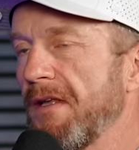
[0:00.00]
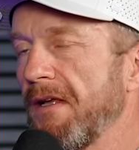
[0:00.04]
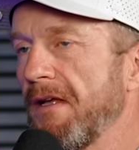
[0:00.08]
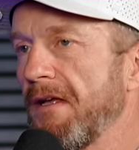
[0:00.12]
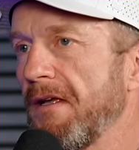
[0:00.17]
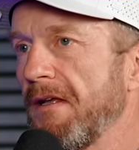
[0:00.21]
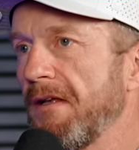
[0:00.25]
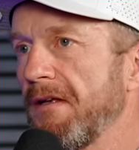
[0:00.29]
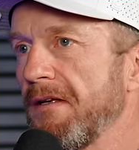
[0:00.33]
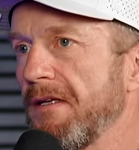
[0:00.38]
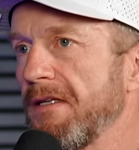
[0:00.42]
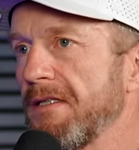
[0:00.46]

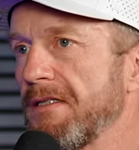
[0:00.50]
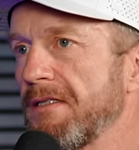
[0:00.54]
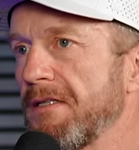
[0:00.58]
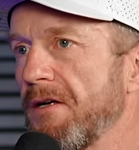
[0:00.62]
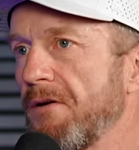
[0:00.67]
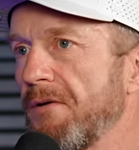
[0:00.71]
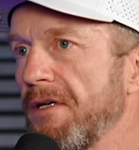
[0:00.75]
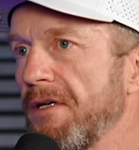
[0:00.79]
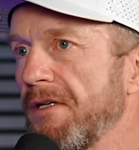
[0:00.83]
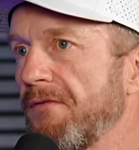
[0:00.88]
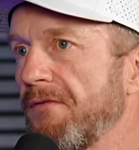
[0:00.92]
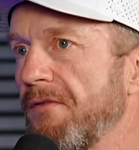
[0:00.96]
And it's
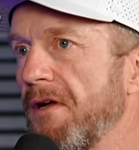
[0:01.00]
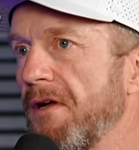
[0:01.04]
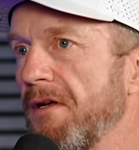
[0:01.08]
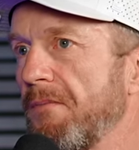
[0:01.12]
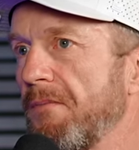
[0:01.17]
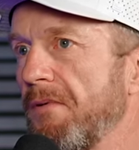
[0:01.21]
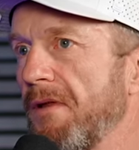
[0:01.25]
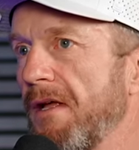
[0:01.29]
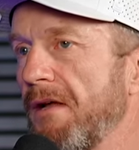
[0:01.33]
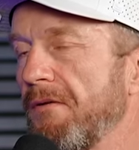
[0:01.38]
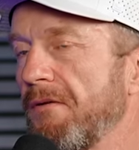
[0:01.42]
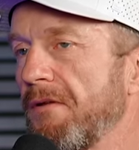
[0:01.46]
always fun to
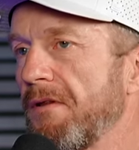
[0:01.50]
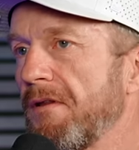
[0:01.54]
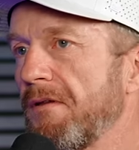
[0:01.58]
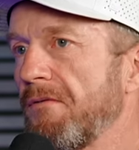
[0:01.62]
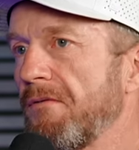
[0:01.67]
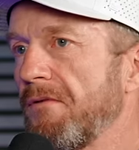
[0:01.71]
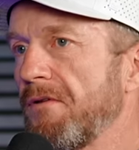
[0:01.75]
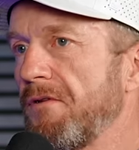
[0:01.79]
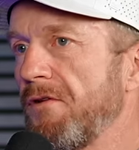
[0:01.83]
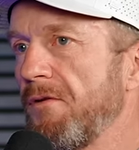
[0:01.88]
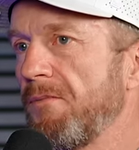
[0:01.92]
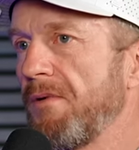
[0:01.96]
play with
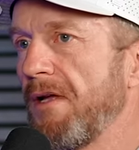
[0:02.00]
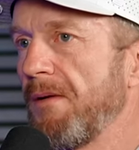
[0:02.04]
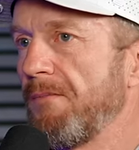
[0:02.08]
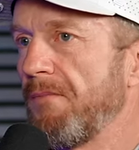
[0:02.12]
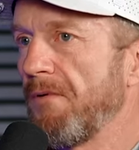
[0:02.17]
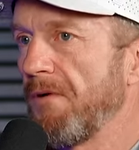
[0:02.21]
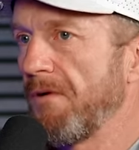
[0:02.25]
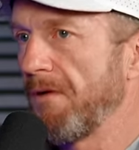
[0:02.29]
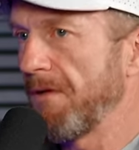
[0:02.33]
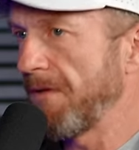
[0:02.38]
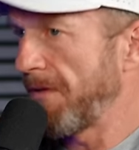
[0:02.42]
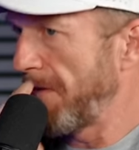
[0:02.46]
with new
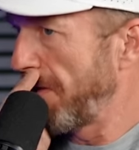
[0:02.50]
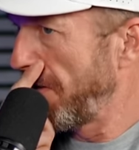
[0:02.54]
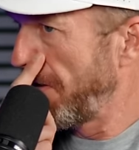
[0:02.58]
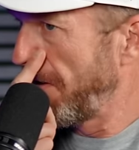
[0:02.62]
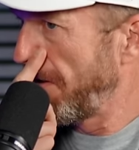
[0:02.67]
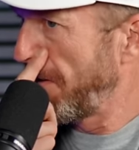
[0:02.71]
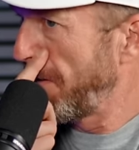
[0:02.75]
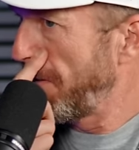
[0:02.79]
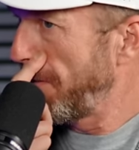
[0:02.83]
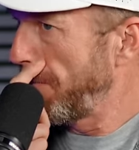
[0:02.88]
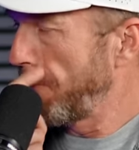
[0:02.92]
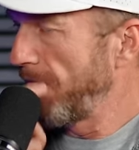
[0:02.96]
people. And
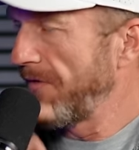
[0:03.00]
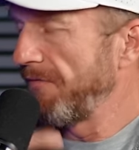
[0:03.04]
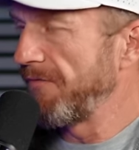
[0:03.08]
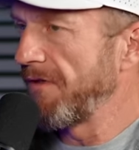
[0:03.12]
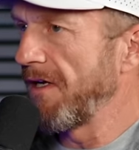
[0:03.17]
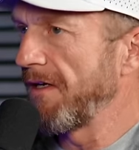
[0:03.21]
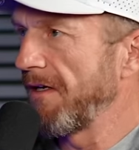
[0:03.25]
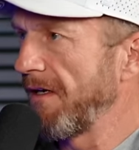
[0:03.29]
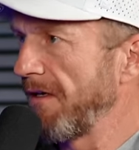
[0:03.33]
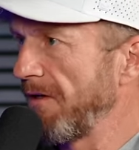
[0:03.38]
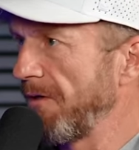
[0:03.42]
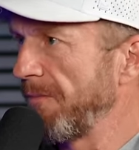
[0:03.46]
we've
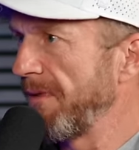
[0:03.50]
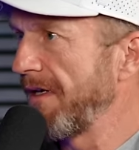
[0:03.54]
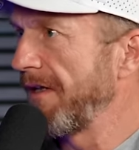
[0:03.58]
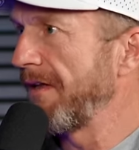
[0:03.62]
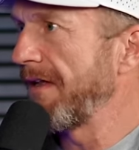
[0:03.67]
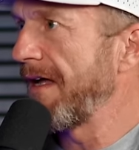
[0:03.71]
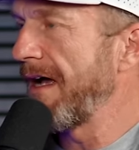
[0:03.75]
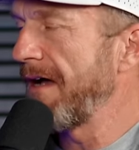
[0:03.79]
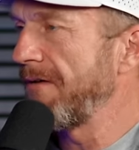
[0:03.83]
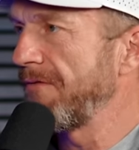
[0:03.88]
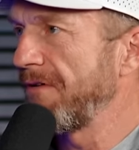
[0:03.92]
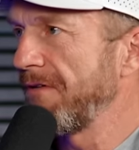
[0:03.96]
done a little bit of
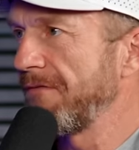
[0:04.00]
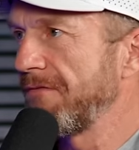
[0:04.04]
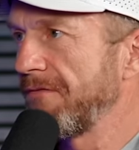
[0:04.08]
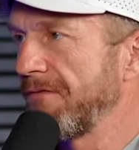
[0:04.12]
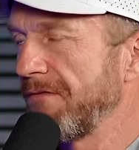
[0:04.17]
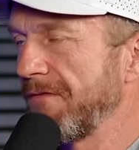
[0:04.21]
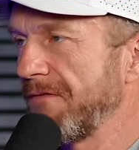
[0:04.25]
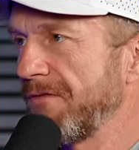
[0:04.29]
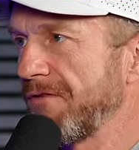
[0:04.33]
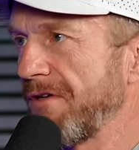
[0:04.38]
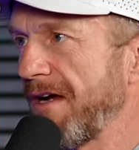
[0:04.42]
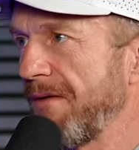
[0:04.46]
that. We've,
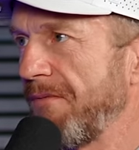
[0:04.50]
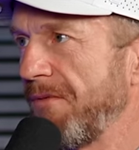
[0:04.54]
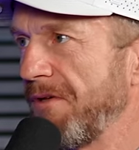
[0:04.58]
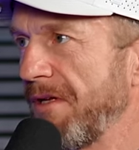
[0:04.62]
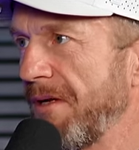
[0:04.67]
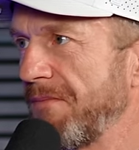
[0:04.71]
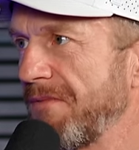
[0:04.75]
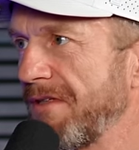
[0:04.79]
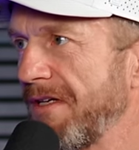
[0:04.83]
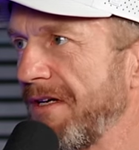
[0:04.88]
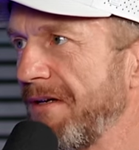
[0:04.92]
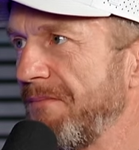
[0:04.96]
we've traveled
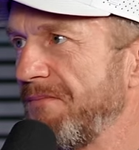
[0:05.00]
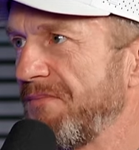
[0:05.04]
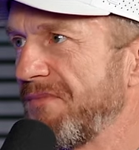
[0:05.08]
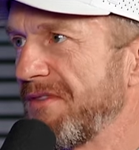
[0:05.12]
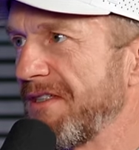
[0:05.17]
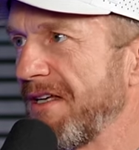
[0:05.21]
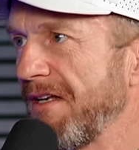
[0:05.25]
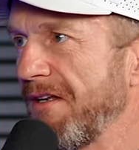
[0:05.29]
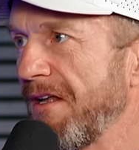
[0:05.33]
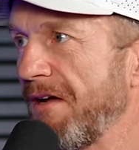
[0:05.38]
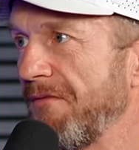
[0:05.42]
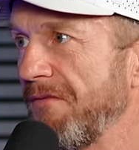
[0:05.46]
up to
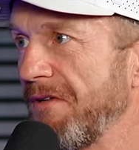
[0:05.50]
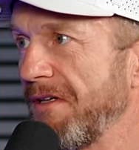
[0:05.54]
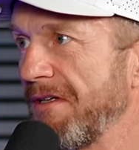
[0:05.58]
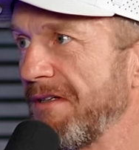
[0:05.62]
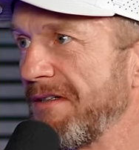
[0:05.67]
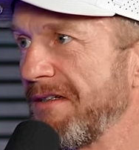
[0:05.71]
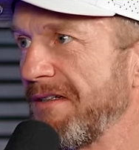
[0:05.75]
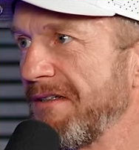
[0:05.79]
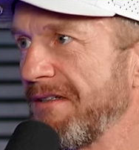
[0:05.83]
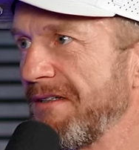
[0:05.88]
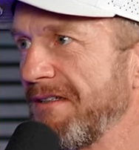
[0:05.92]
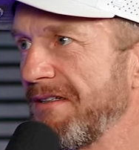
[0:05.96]
to
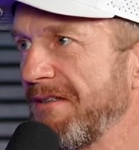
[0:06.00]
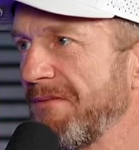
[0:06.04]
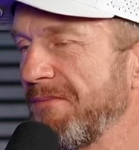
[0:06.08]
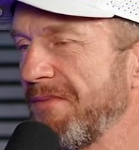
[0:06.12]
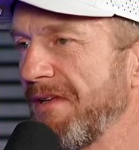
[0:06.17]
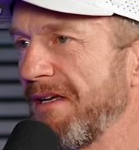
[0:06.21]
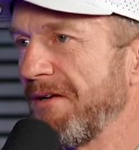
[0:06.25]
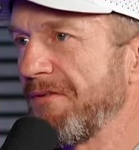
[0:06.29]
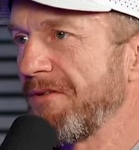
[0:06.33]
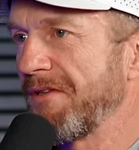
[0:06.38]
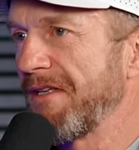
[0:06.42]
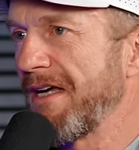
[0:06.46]
Loveland to, to
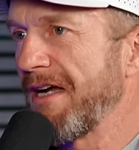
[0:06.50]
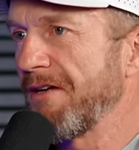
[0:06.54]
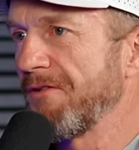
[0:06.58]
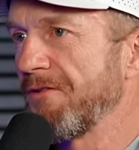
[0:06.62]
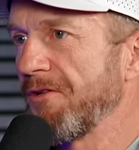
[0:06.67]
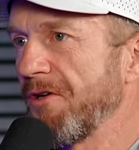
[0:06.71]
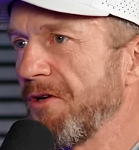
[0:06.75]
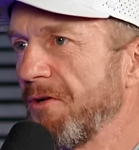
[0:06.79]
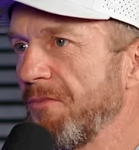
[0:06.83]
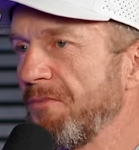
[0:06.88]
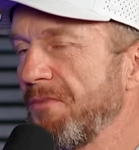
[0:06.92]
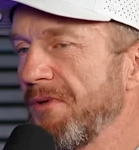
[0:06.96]
play with that
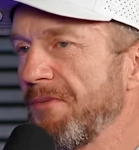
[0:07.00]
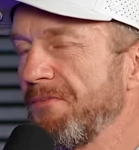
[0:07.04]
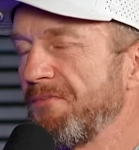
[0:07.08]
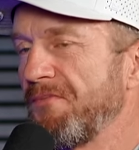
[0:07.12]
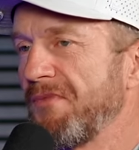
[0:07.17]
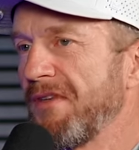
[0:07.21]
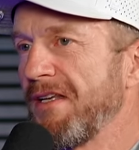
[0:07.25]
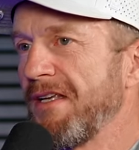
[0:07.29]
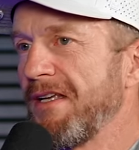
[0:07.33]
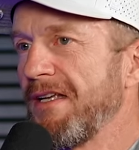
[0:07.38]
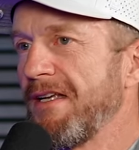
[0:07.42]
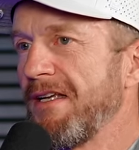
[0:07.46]
group, and
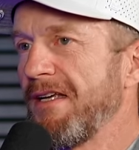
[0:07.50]
mm-hmm.